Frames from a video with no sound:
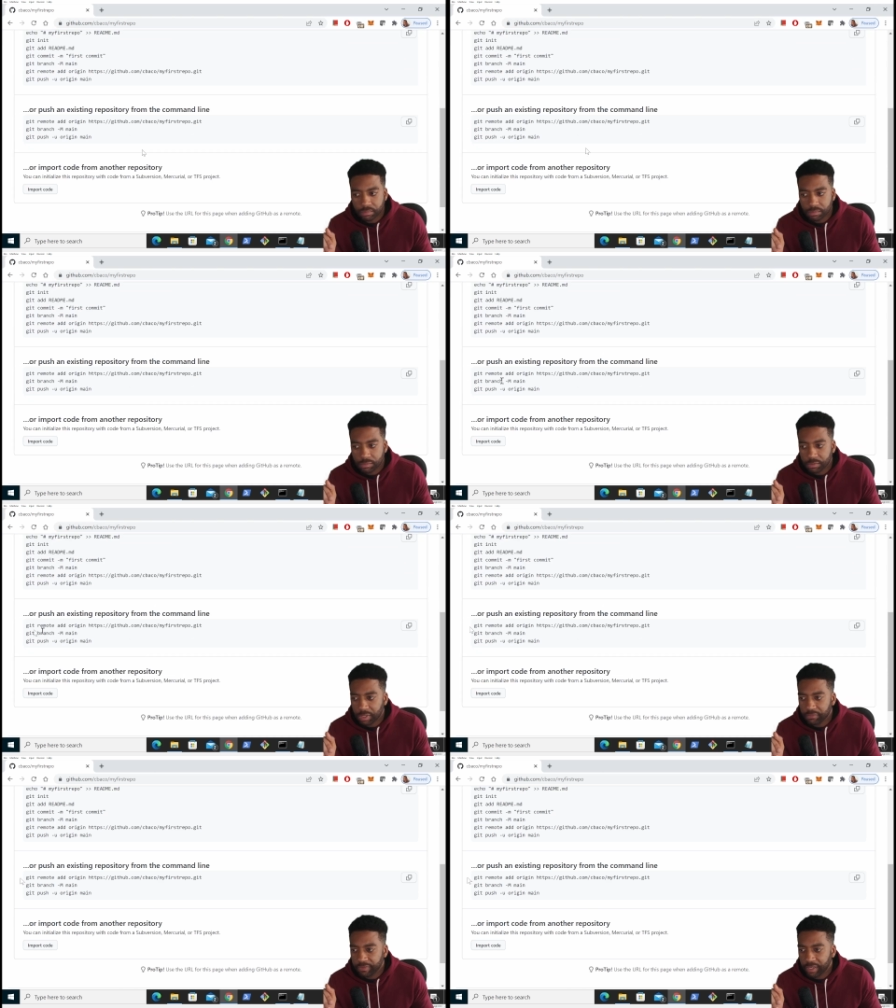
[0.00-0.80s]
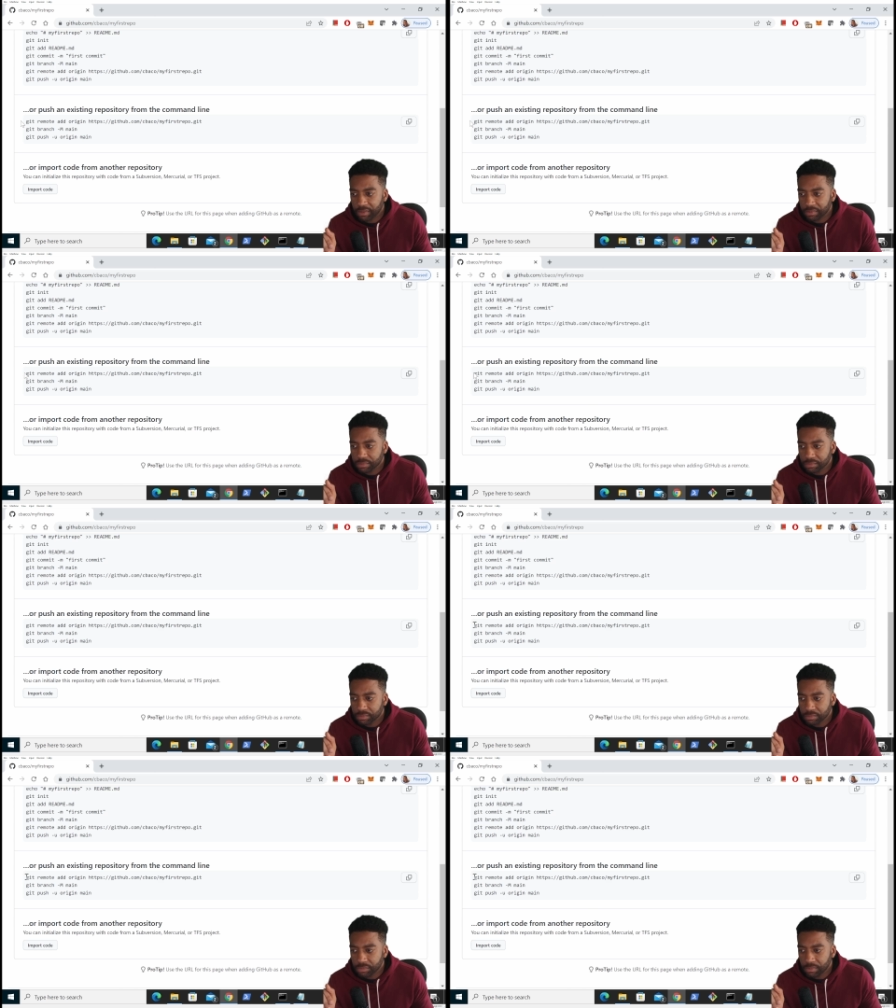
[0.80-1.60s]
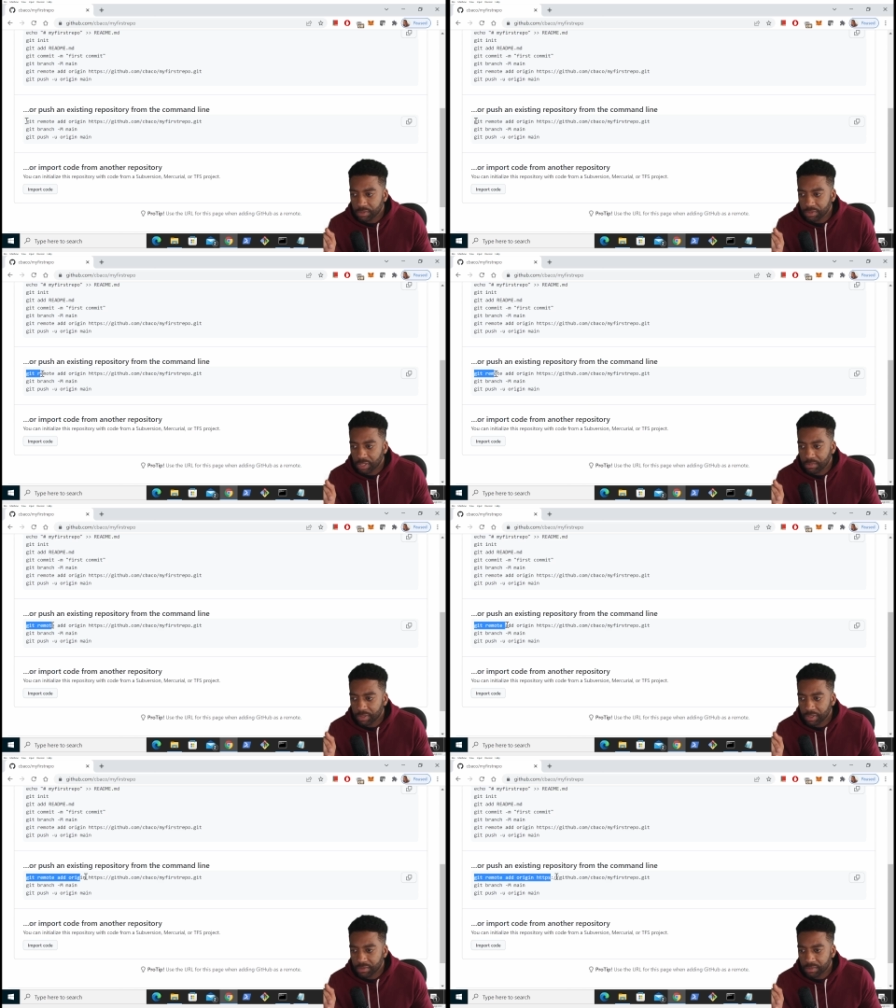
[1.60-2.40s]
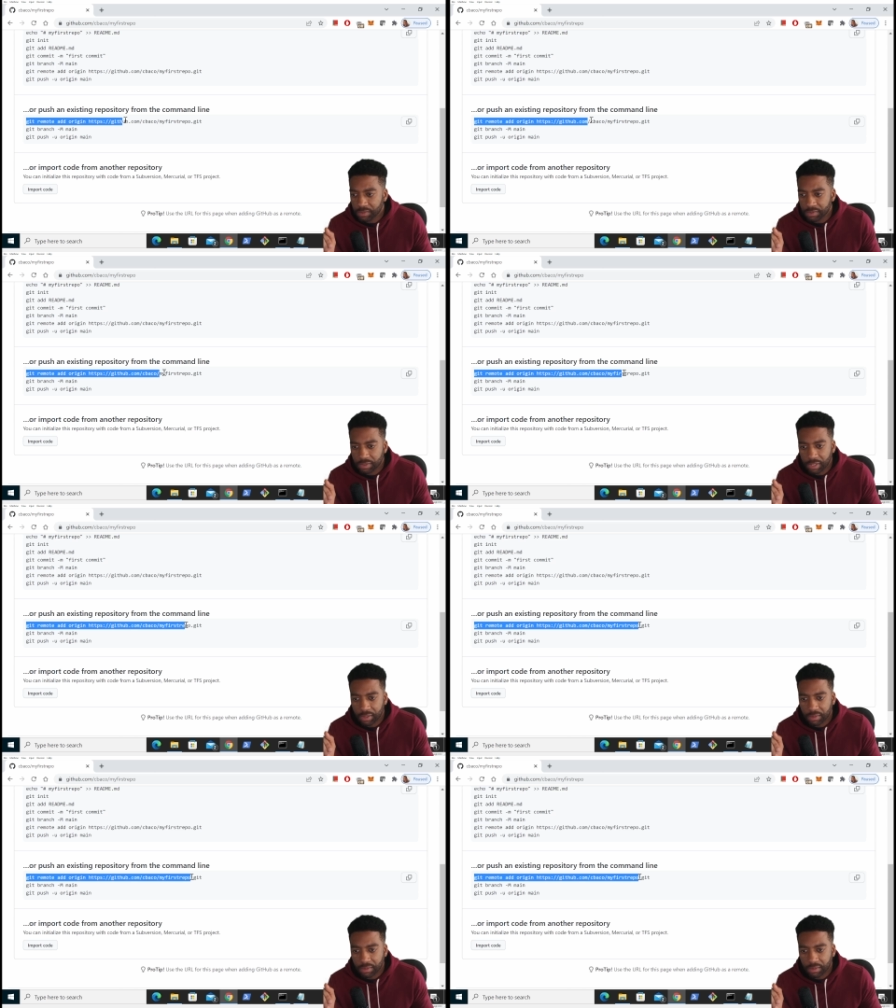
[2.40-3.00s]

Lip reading: As a matter of fact, let me just copy this one instead.